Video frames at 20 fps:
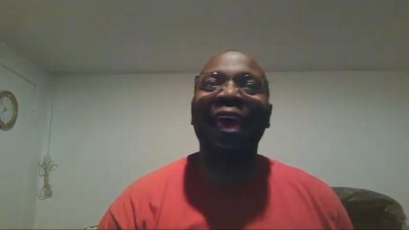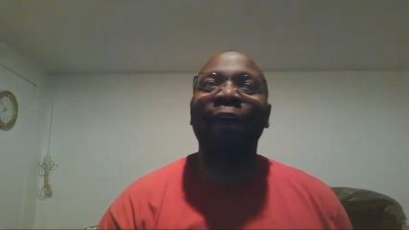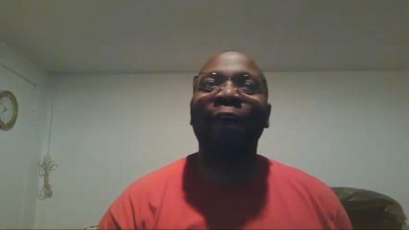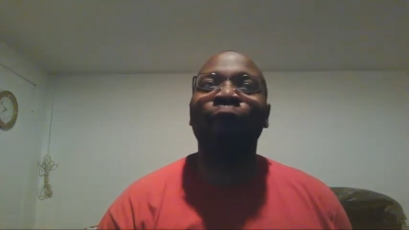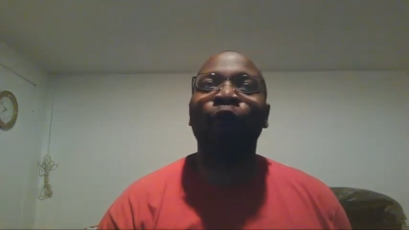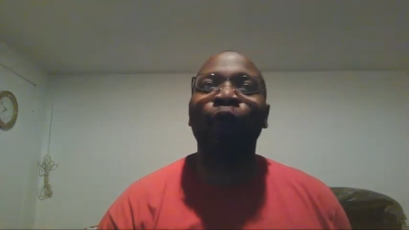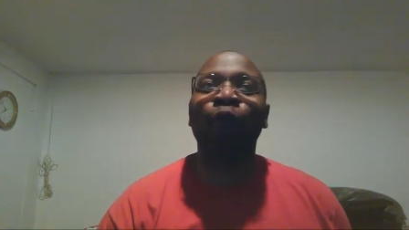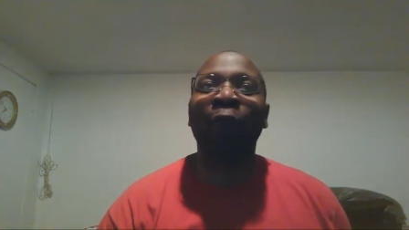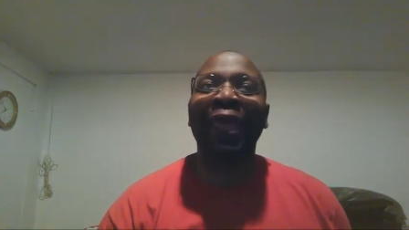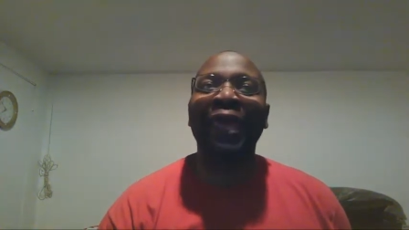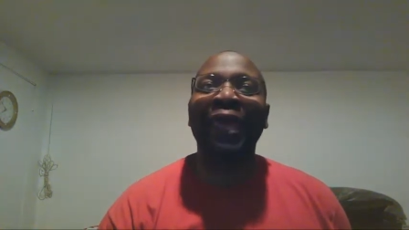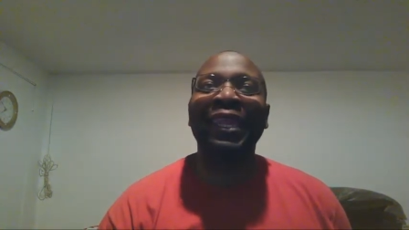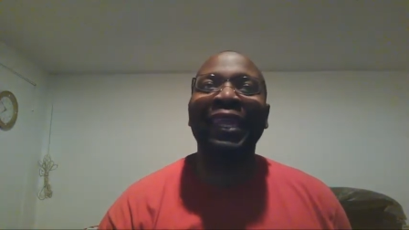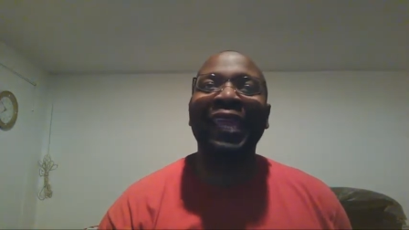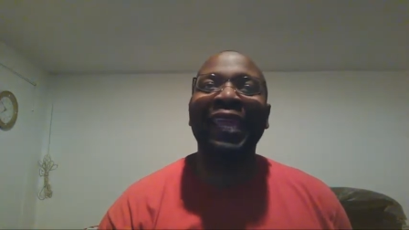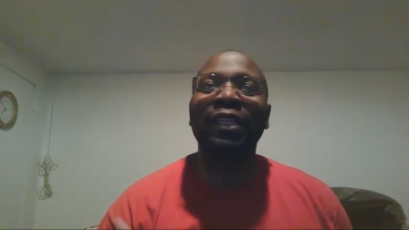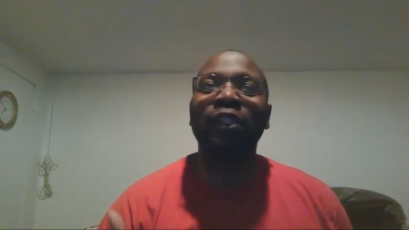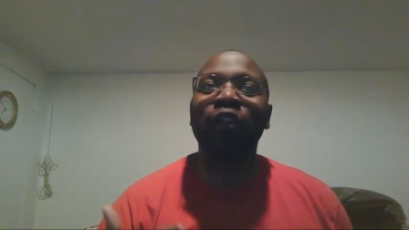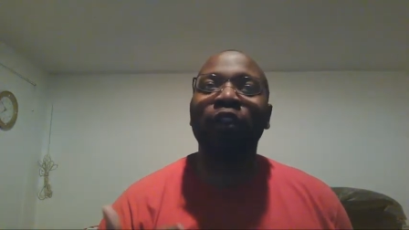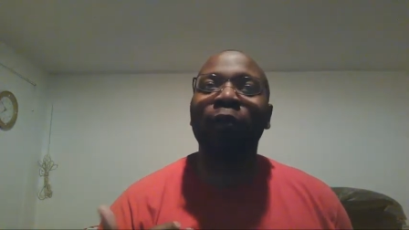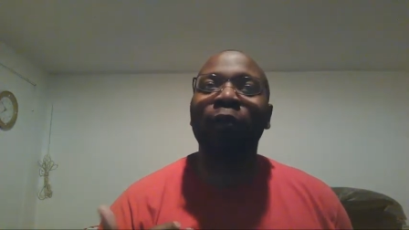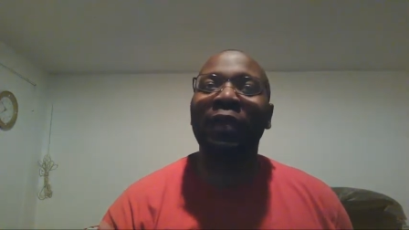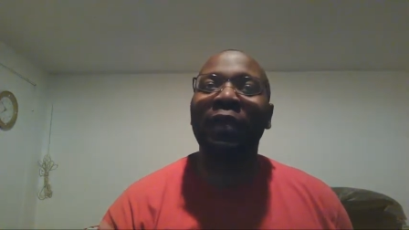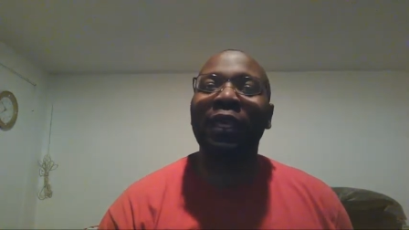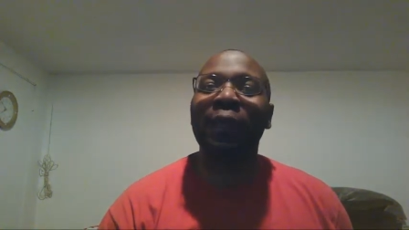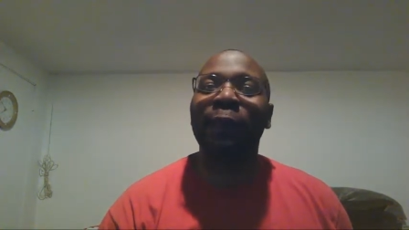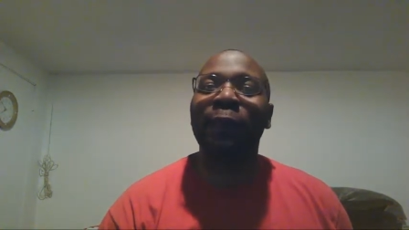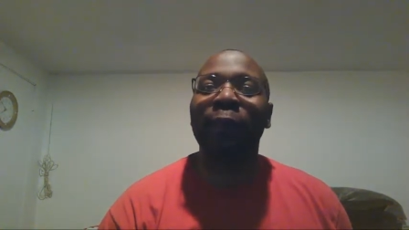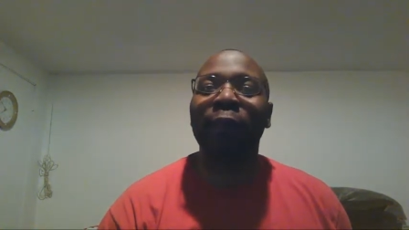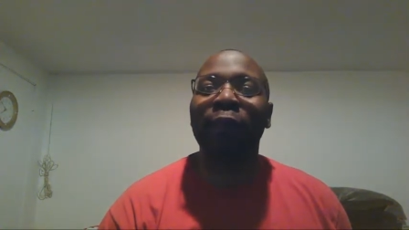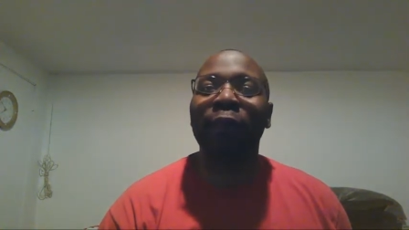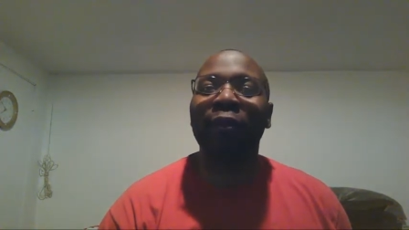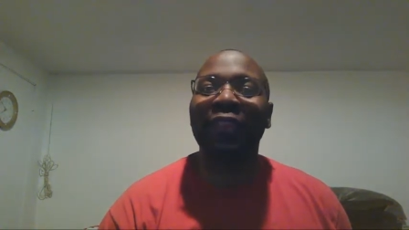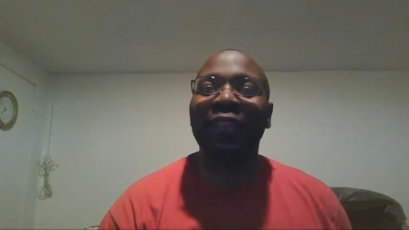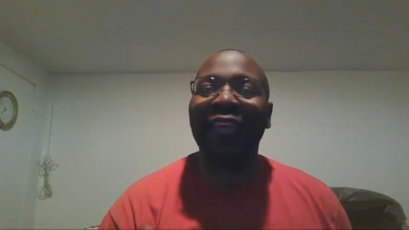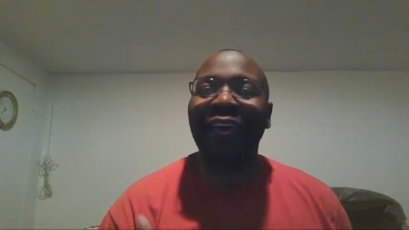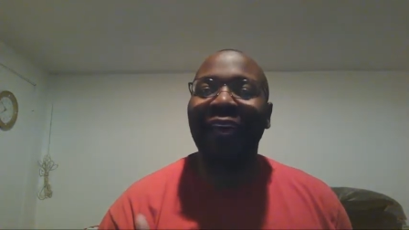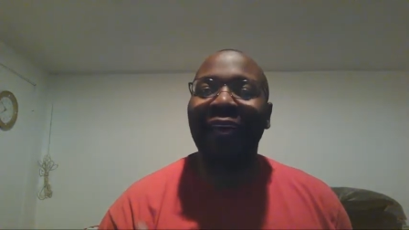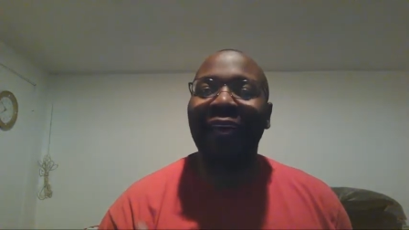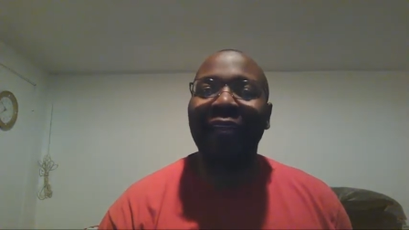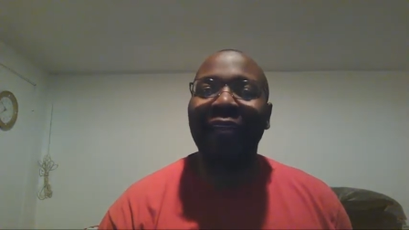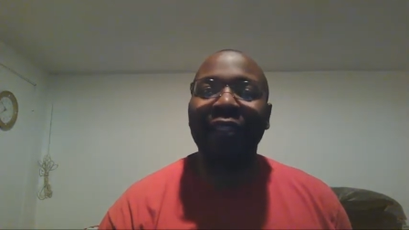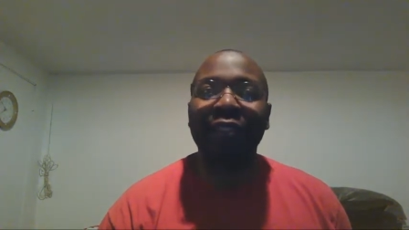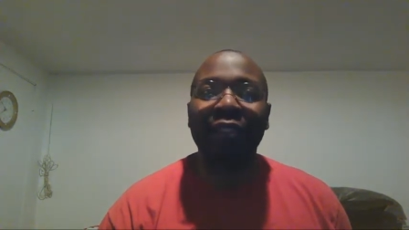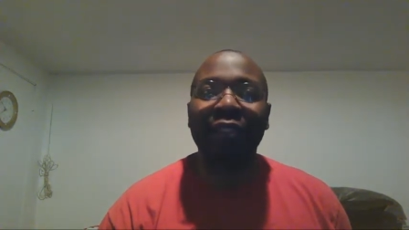ran into people that